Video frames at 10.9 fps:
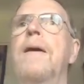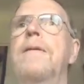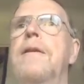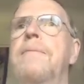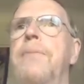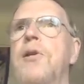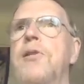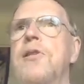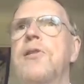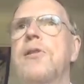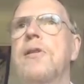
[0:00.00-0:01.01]
the
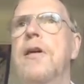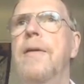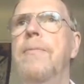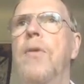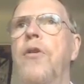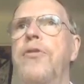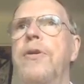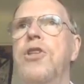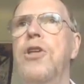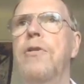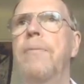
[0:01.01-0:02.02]
deposits of the
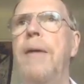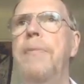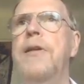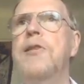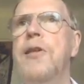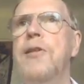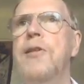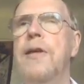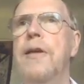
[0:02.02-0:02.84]
general public sit